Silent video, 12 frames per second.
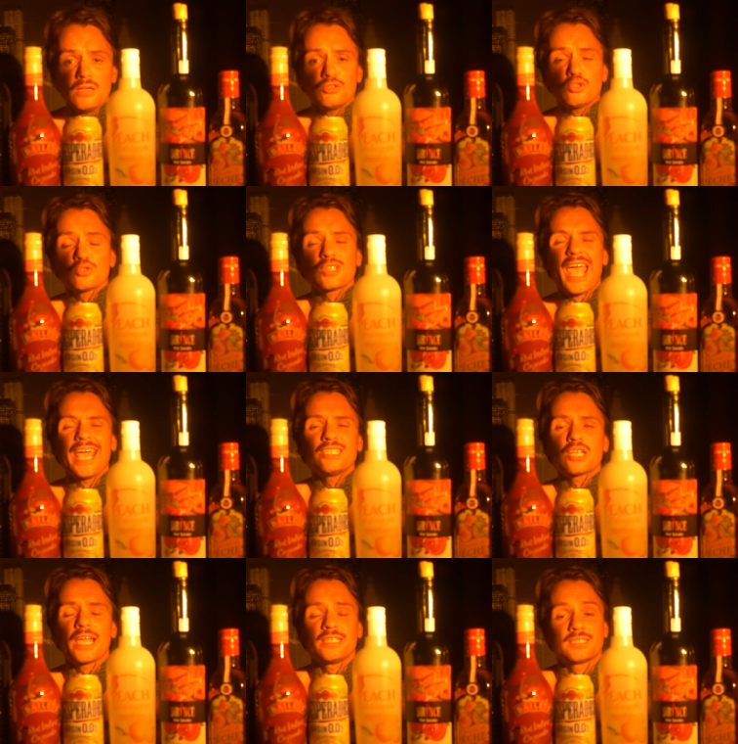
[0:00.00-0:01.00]
Just
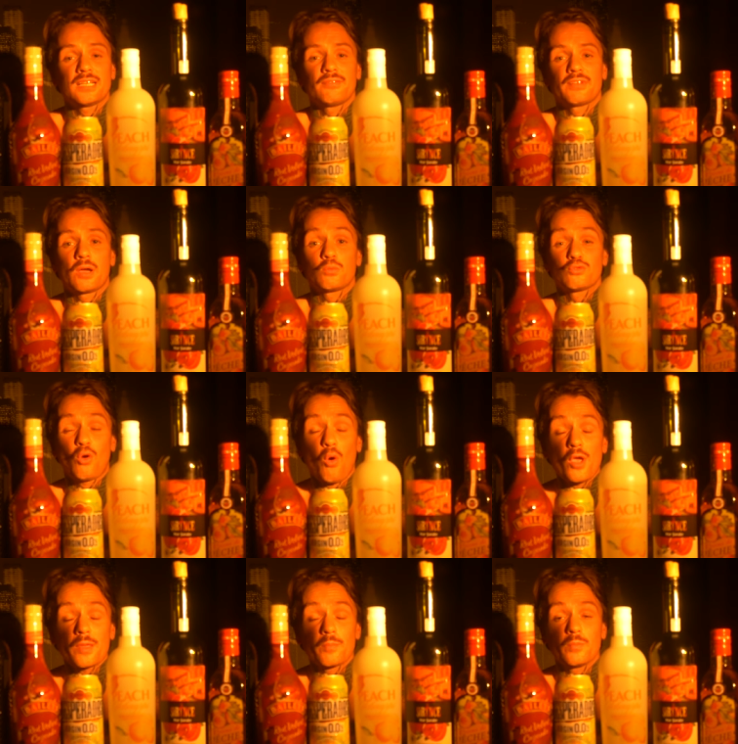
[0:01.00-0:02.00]
educate yourself now.
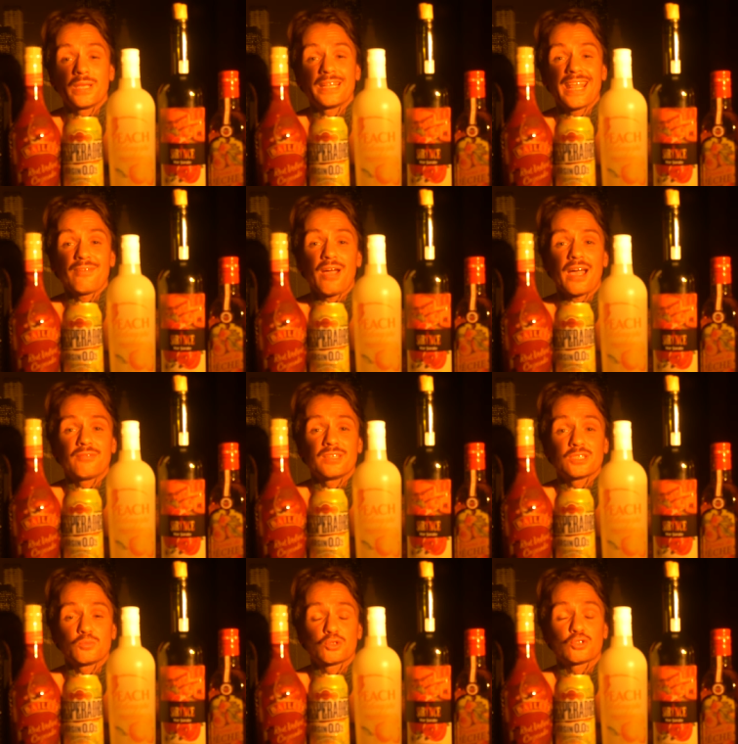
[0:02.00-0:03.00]
Time. We never have
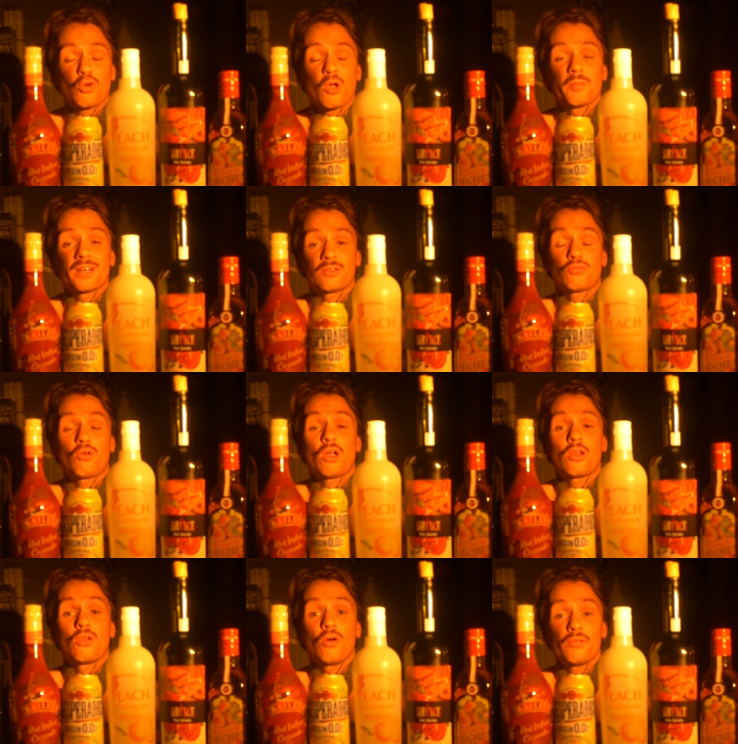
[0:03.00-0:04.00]
this much time in our
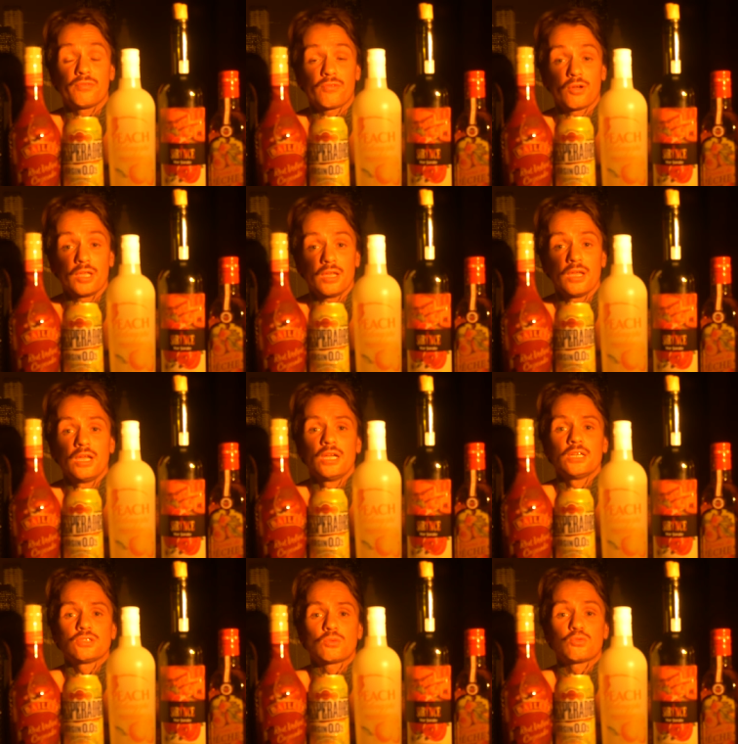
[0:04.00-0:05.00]
entire life, right?
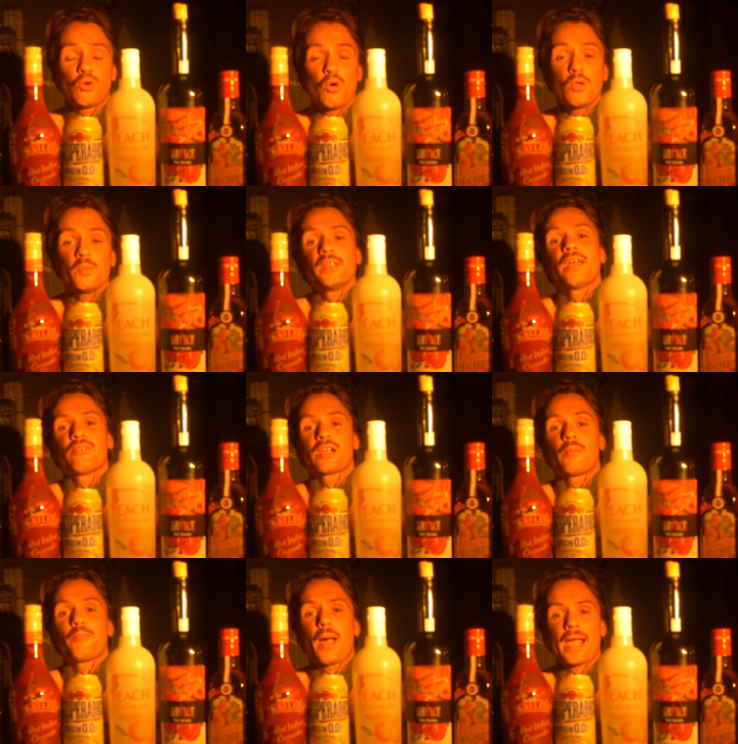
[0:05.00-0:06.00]
So time we never
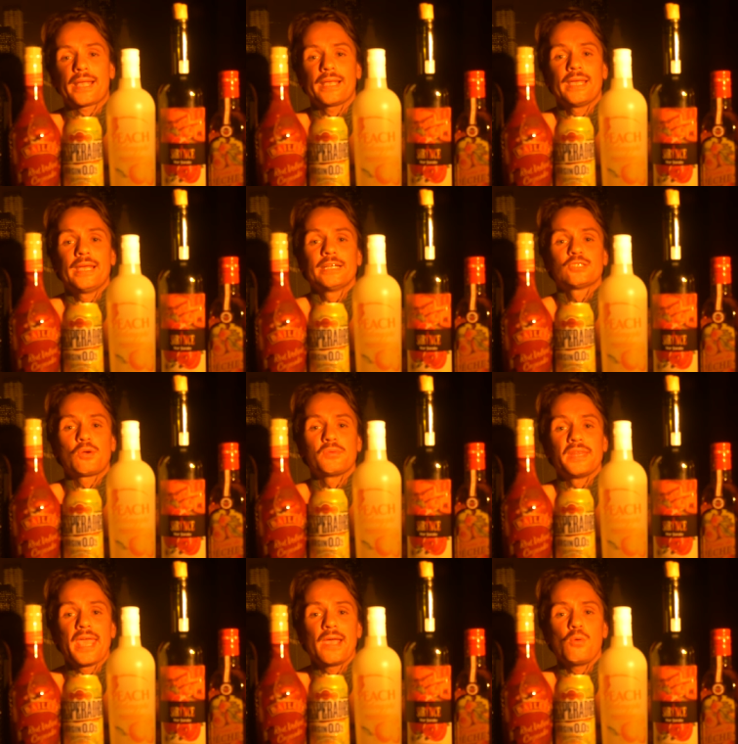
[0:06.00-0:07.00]
get back. So
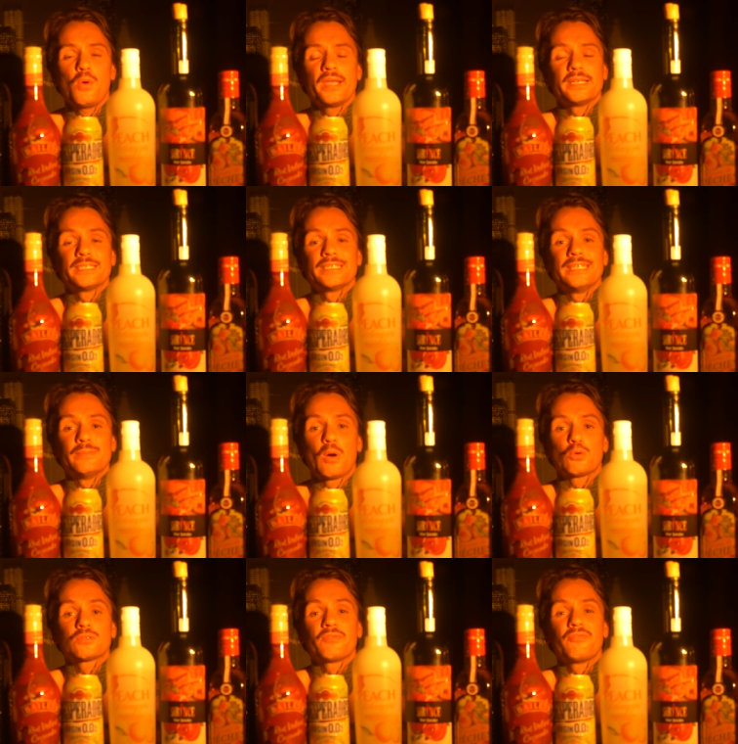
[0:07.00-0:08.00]
now is the
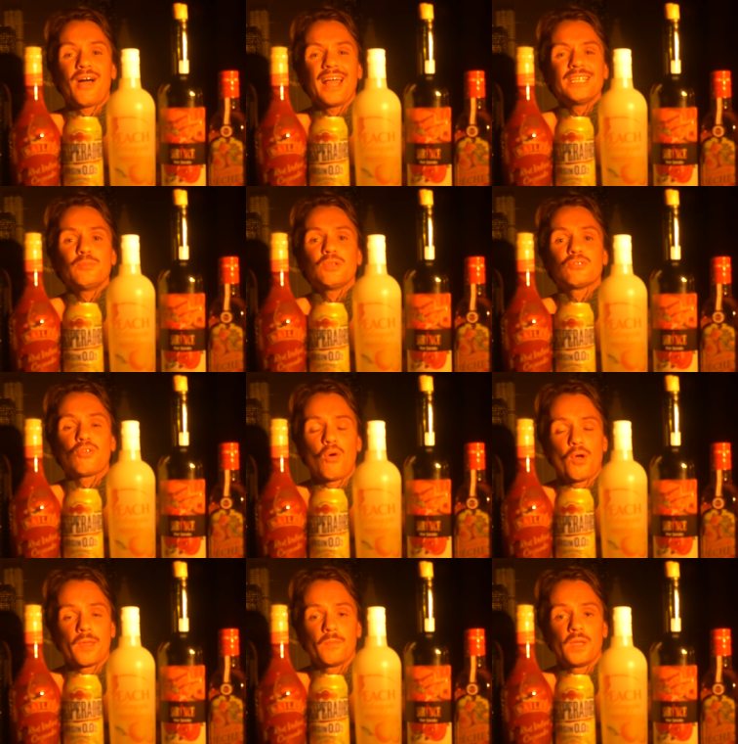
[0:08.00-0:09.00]
most valuable
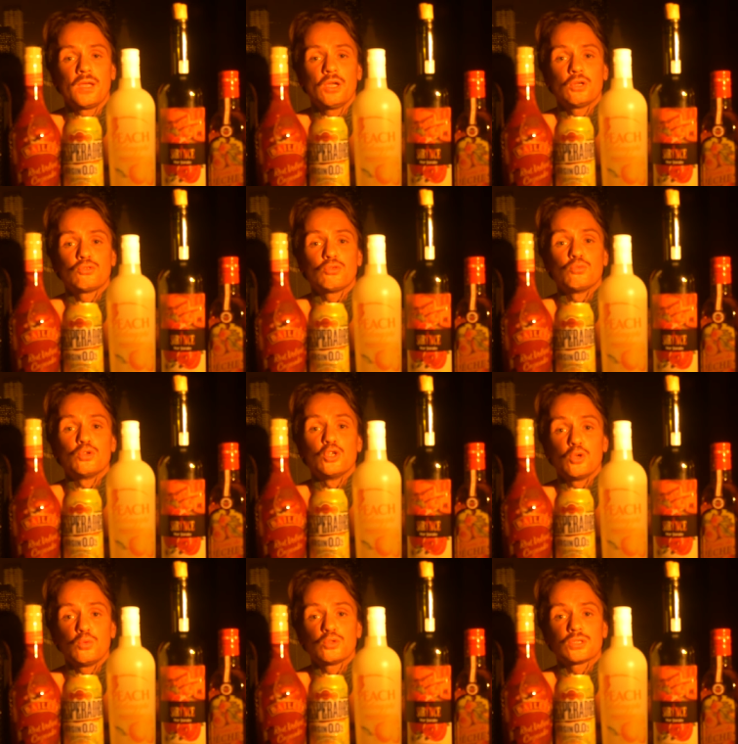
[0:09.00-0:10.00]
time to
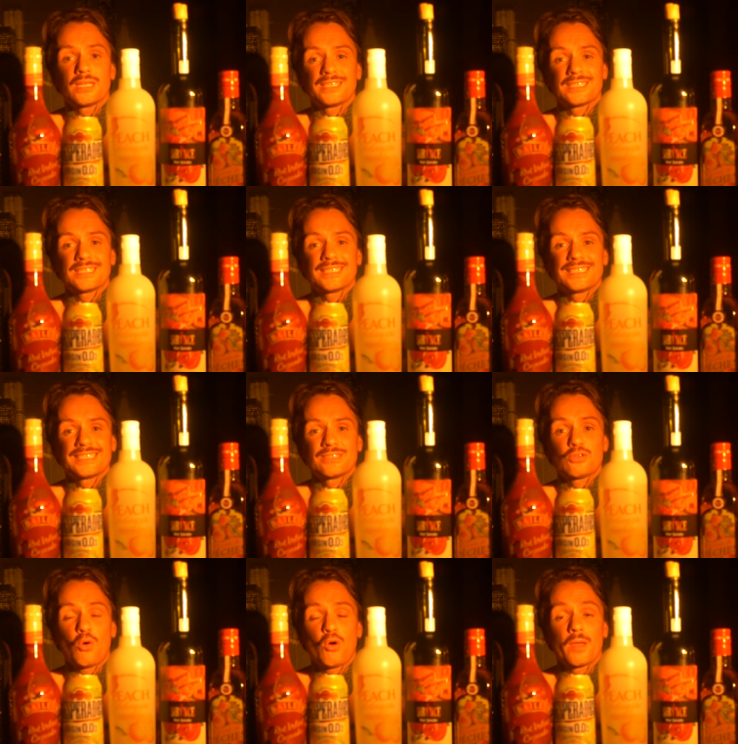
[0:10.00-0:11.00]
use this
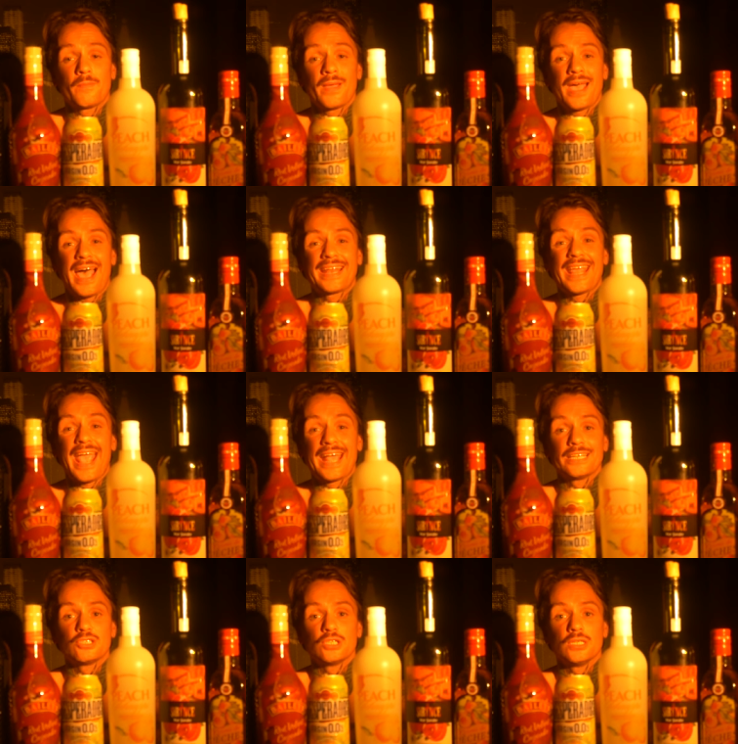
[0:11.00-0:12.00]
time and
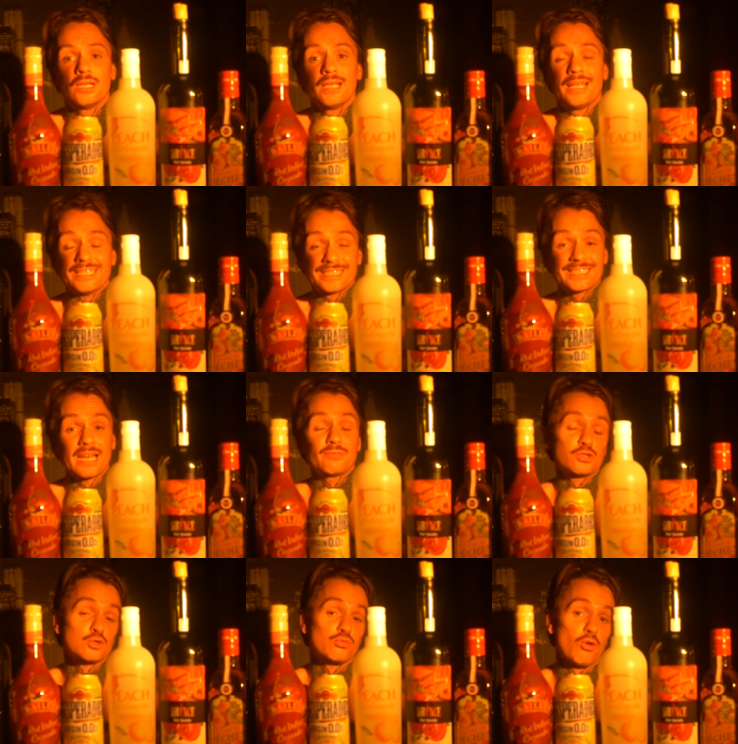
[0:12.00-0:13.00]
energy instead of
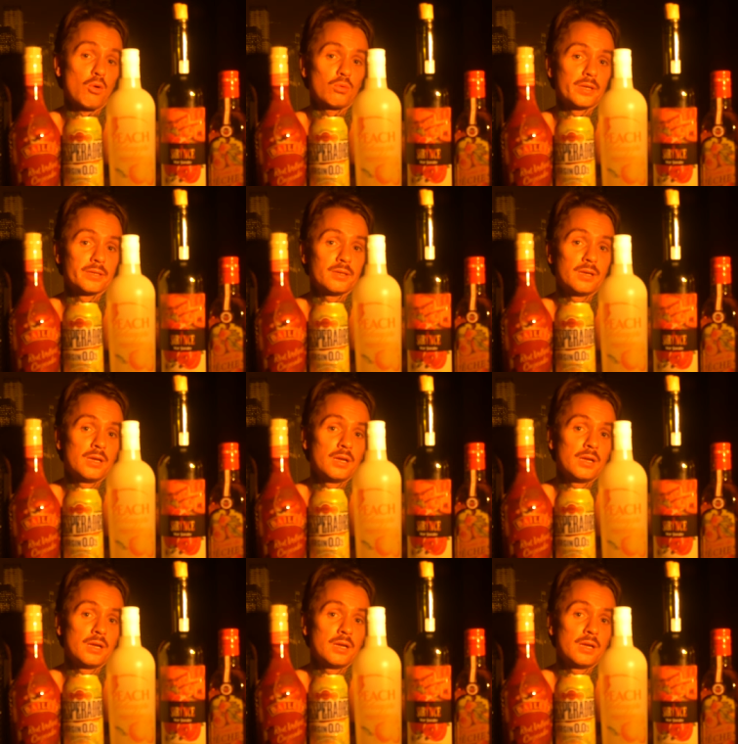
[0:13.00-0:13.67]
scrolling,